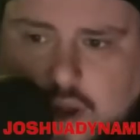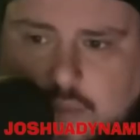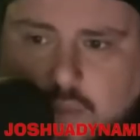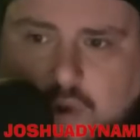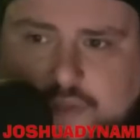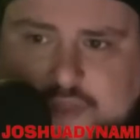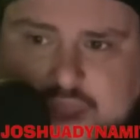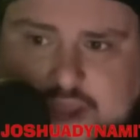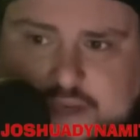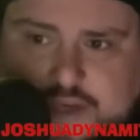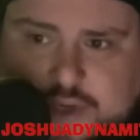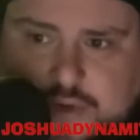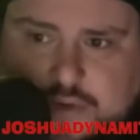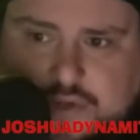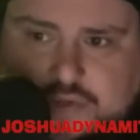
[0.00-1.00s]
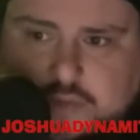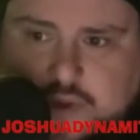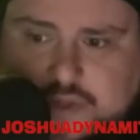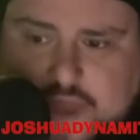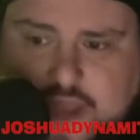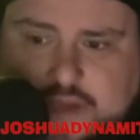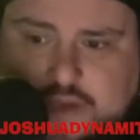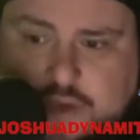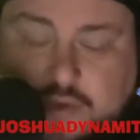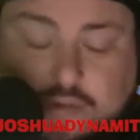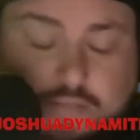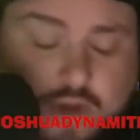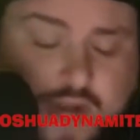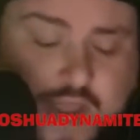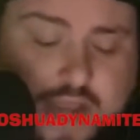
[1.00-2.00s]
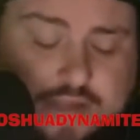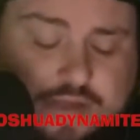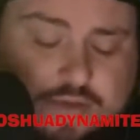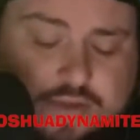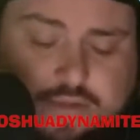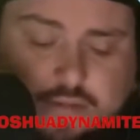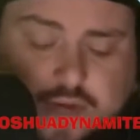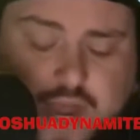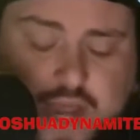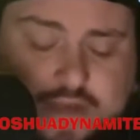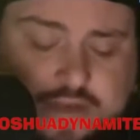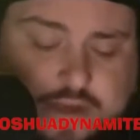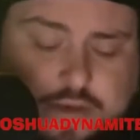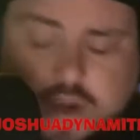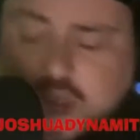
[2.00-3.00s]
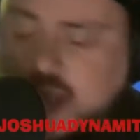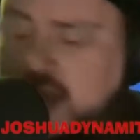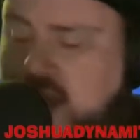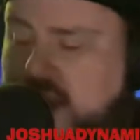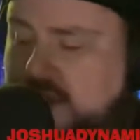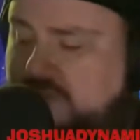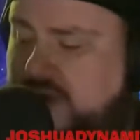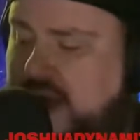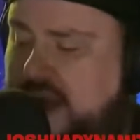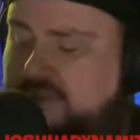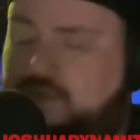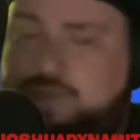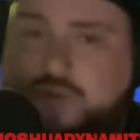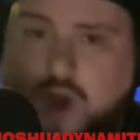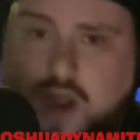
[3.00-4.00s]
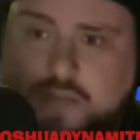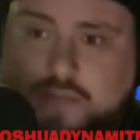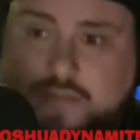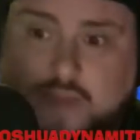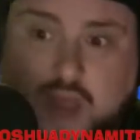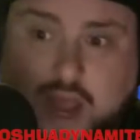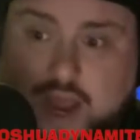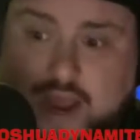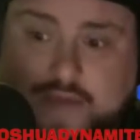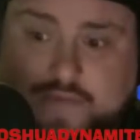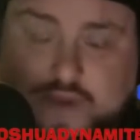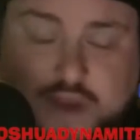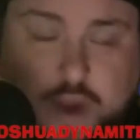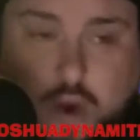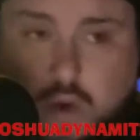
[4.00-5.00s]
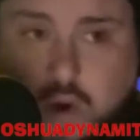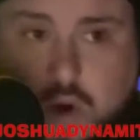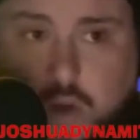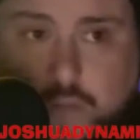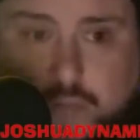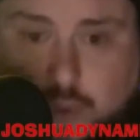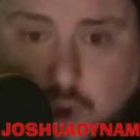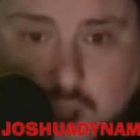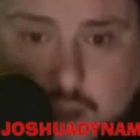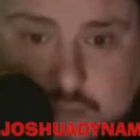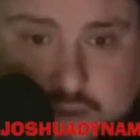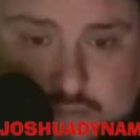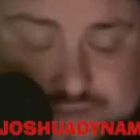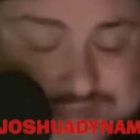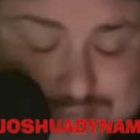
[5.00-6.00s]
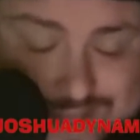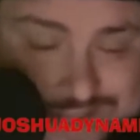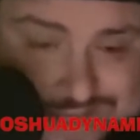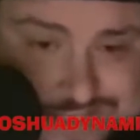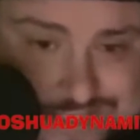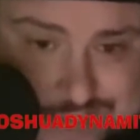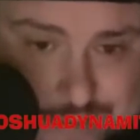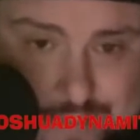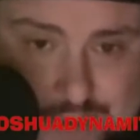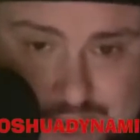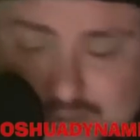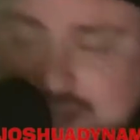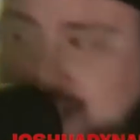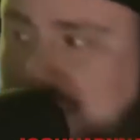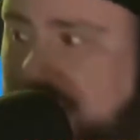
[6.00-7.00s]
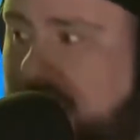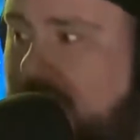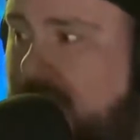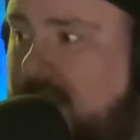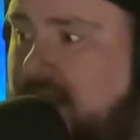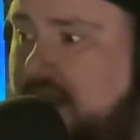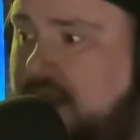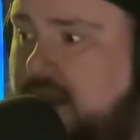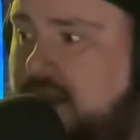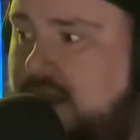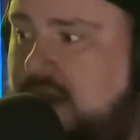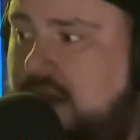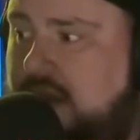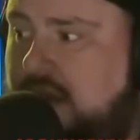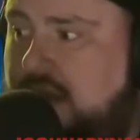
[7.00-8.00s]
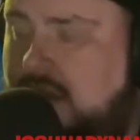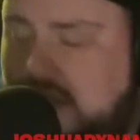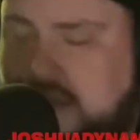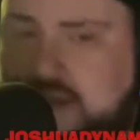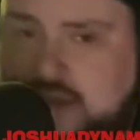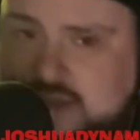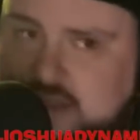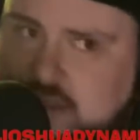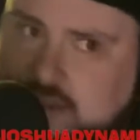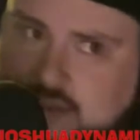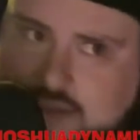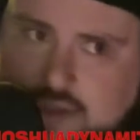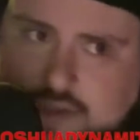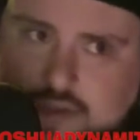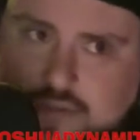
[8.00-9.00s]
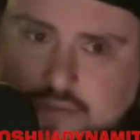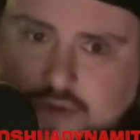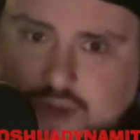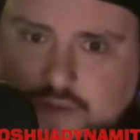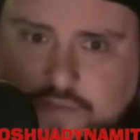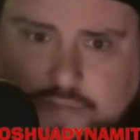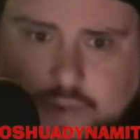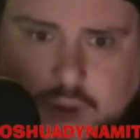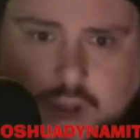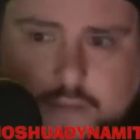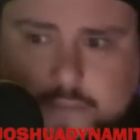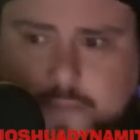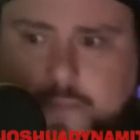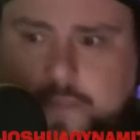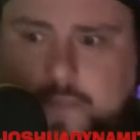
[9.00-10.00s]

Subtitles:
And what they do is what they do, and what I do is what I do. And if I have a problem, I have no problem telling somebody we have a problem.